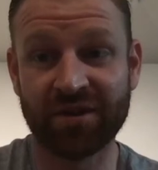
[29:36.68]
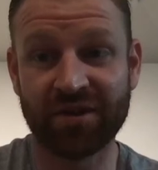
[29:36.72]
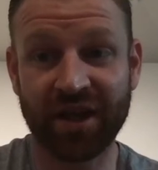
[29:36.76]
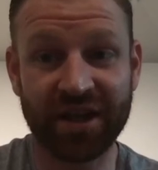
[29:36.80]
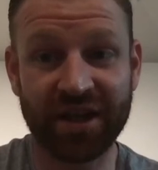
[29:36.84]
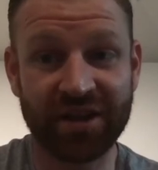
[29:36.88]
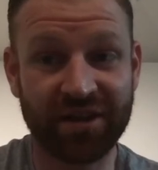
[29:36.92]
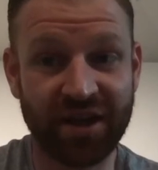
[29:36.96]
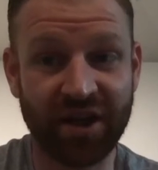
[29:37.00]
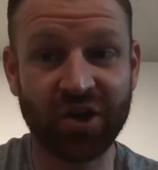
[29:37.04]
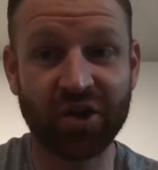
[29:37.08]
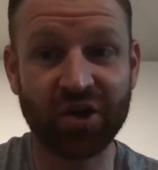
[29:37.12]

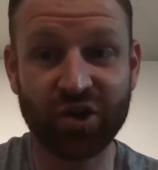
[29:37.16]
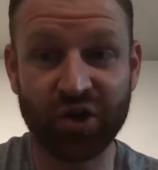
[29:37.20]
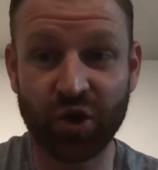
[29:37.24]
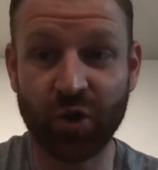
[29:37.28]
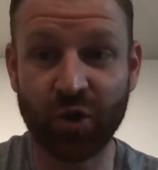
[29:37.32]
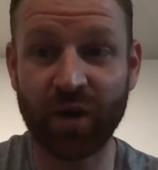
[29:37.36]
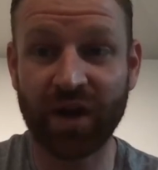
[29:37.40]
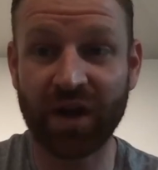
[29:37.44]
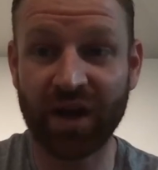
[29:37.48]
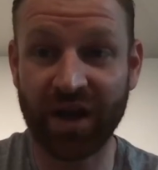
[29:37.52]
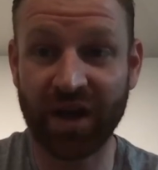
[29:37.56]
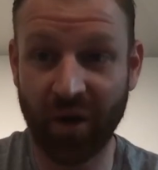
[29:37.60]
They're
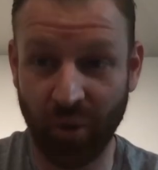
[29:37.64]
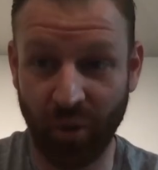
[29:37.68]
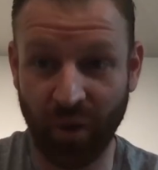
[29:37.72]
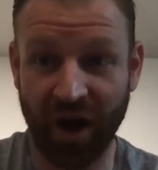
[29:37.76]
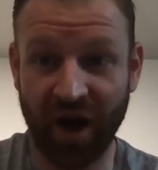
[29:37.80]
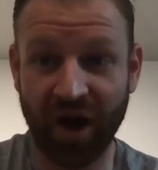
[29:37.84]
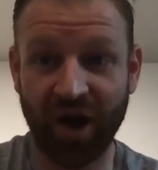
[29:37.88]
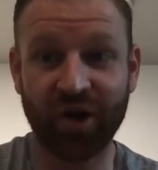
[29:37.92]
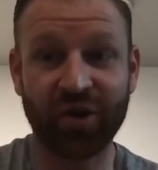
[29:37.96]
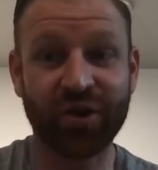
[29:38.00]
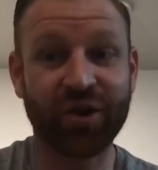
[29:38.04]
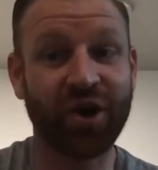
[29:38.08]
doing it
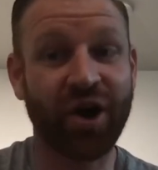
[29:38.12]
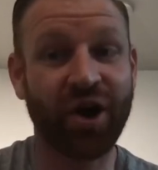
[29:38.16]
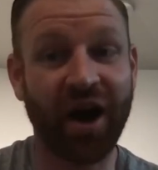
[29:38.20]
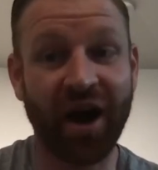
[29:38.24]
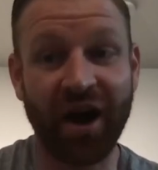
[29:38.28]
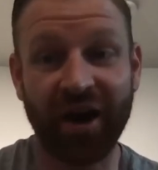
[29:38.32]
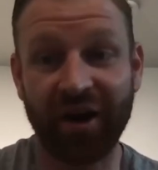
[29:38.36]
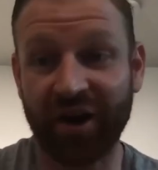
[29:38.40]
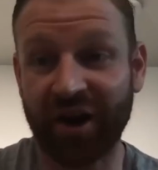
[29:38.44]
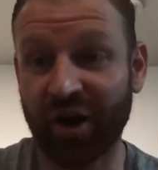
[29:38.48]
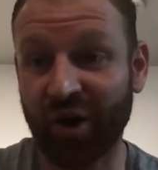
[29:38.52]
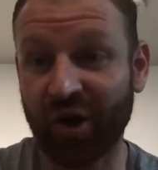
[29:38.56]
well, they're
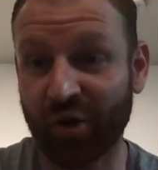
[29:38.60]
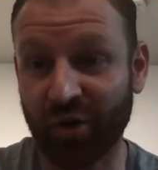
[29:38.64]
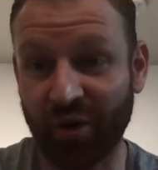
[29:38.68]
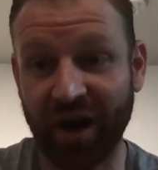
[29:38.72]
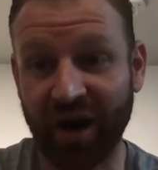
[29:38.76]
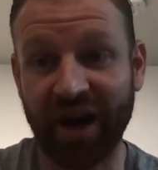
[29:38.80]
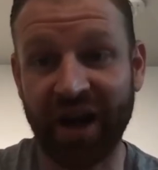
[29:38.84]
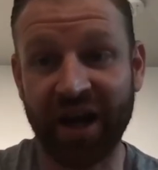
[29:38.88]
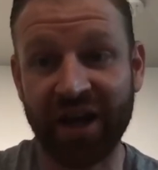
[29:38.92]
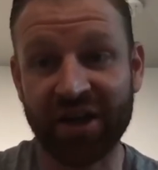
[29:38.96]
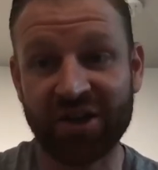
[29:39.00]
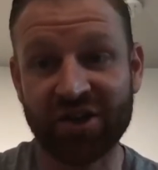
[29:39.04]
hiring
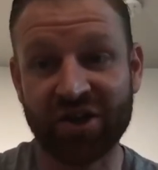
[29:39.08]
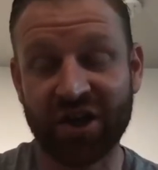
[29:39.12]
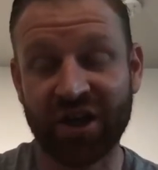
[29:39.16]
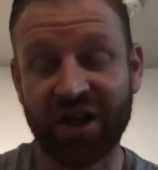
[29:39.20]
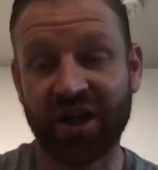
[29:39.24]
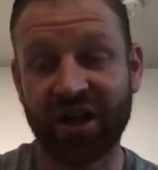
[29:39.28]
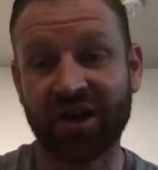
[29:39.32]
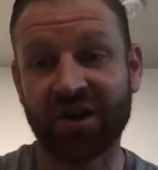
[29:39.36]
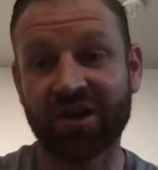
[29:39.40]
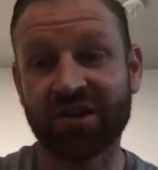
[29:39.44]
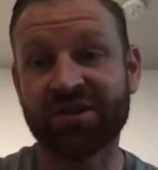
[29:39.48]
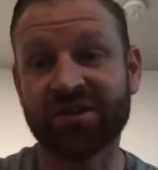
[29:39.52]
great
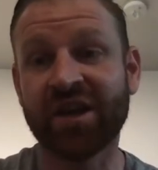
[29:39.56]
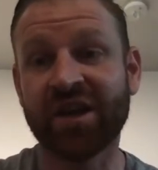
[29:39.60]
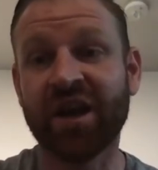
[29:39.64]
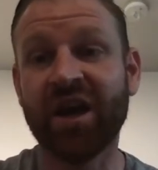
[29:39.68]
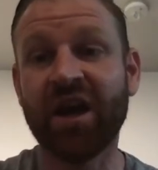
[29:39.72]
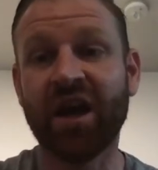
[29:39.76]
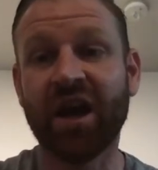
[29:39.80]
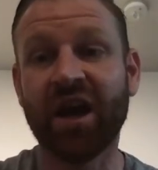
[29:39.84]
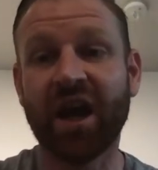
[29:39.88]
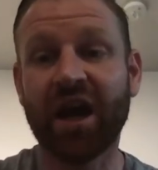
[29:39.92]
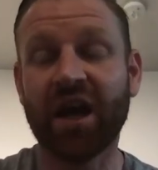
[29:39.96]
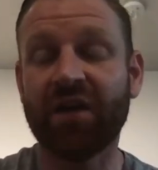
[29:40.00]
engineers,
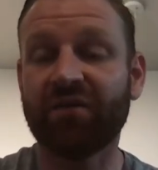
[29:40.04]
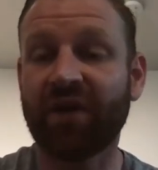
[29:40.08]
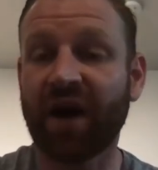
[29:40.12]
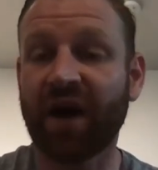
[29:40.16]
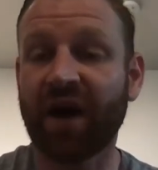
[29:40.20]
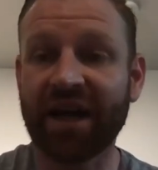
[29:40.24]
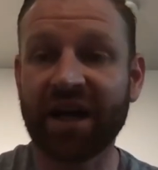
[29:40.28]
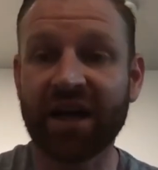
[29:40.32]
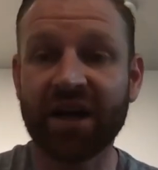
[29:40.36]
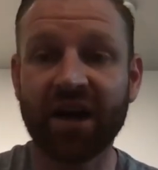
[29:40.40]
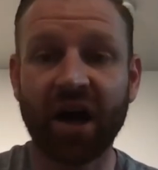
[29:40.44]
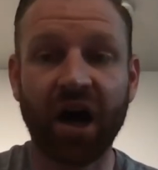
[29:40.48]
and if I
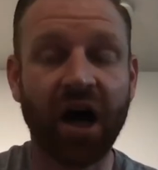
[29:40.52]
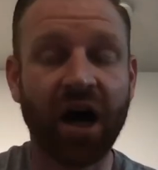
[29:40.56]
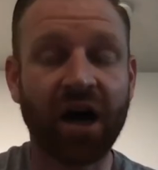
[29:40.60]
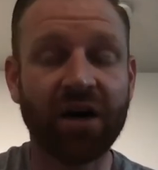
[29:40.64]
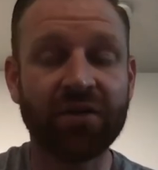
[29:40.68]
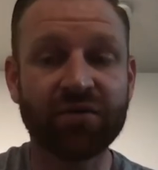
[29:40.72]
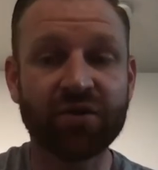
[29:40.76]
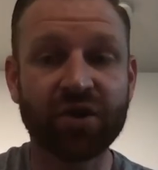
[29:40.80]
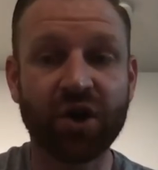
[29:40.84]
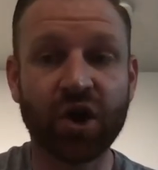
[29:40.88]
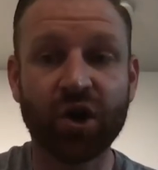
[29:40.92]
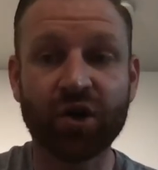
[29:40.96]
can
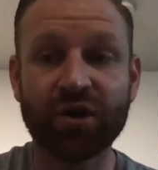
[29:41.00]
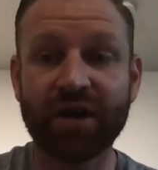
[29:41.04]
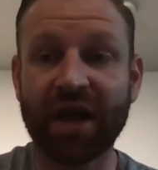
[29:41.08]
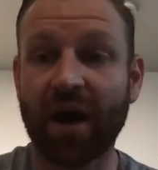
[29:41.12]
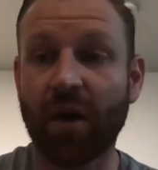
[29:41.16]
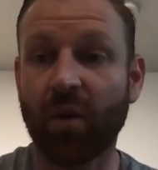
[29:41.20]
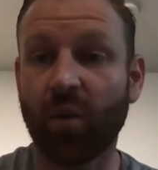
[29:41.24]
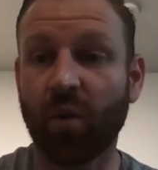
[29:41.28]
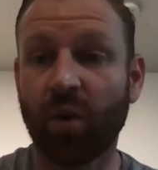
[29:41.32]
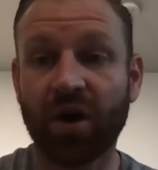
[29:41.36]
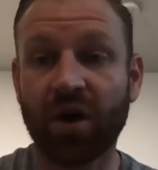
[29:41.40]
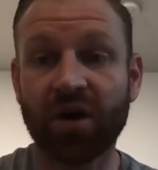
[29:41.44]
offload
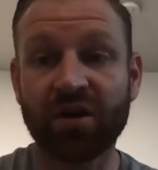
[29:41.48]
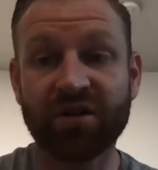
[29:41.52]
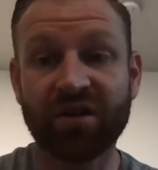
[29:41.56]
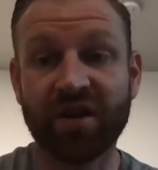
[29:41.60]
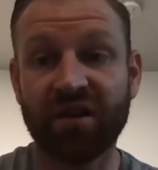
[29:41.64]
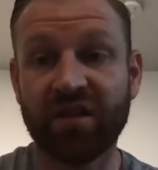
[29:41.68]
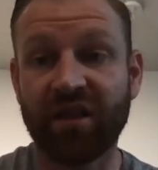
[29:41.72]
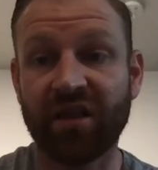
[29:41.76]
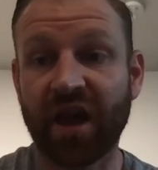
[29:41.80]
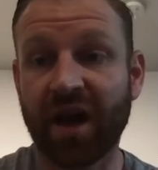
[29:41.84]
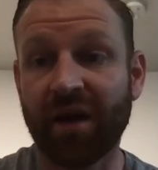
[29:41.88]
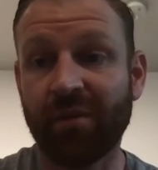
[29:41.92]
that work to
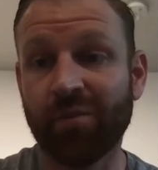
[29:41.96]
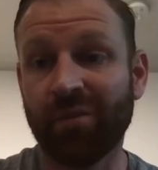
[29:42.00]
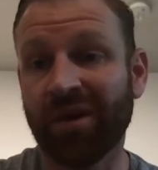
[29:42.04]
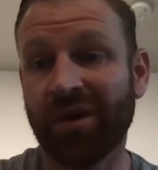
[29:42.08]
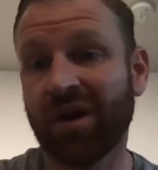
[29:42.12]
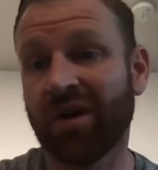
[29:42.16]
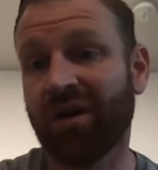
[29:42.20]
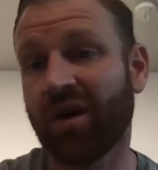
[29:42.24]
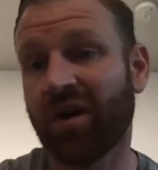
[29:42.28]
them,